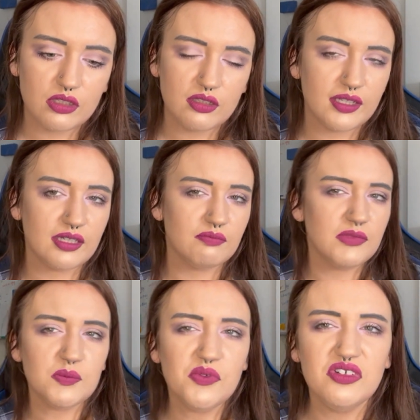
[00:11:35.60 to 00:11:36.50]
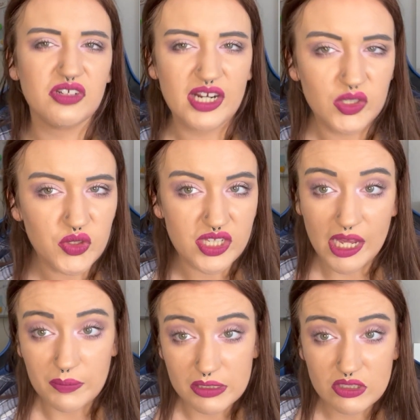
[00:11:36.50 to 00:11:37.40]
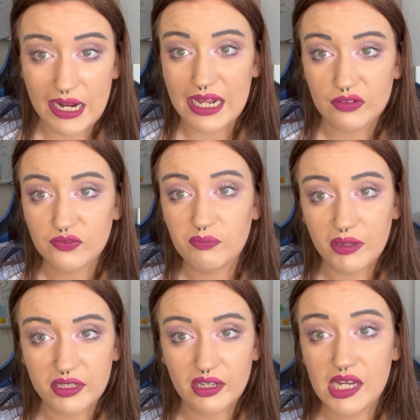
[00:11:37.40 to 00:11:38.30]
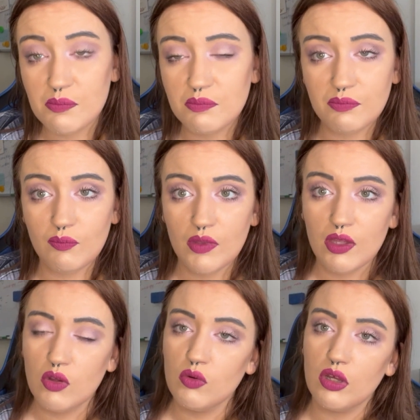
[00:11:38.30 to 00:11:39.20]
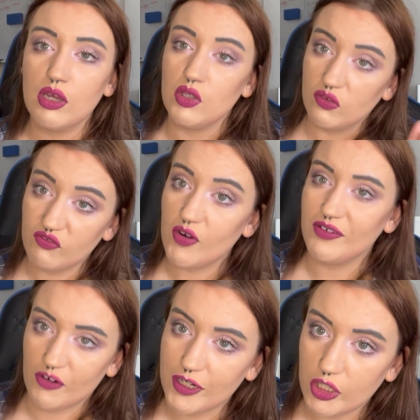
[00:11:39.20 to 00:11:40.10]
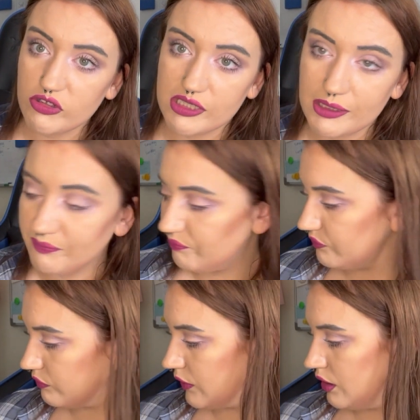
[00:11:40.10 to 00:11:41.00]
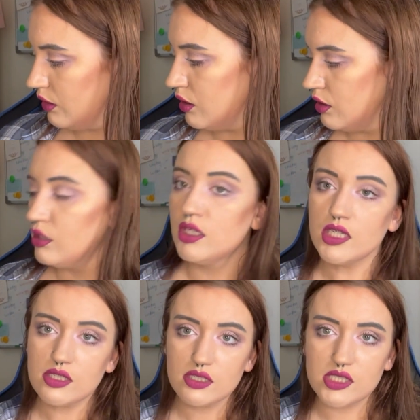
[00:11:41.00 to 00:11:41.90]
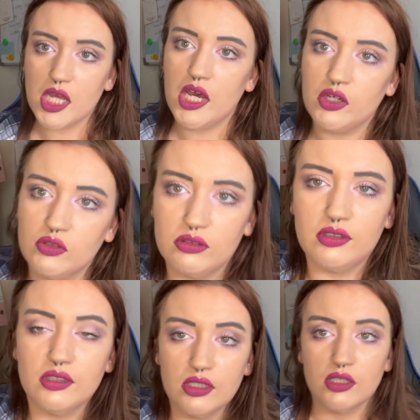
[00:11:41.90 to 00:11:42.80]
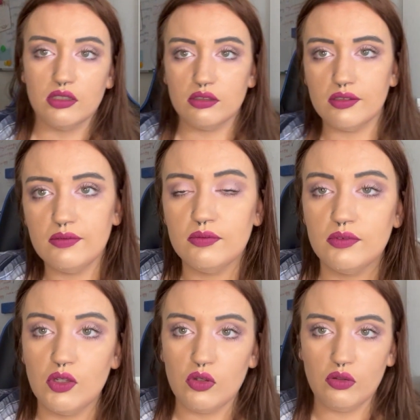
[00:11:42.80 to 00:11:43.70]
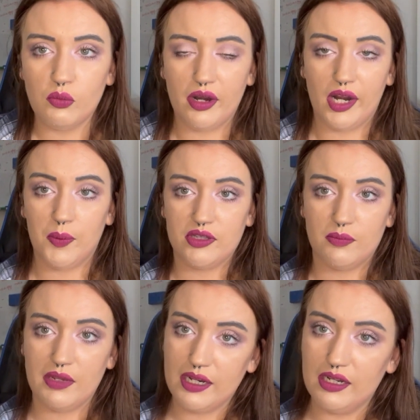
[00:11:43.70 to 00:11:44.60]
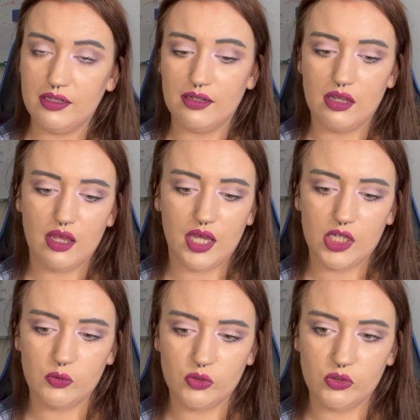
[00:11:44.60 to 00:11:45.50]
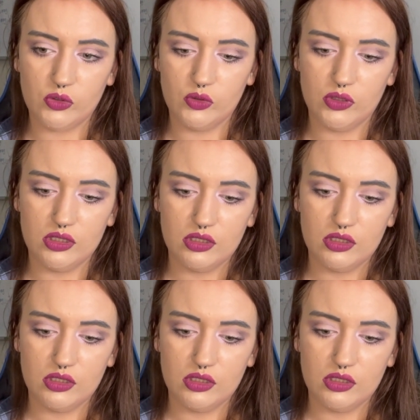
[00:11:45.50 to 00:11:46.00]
like, it's probably not a healthy habit to have, but I am very, very nosy. So when I put them in, I will,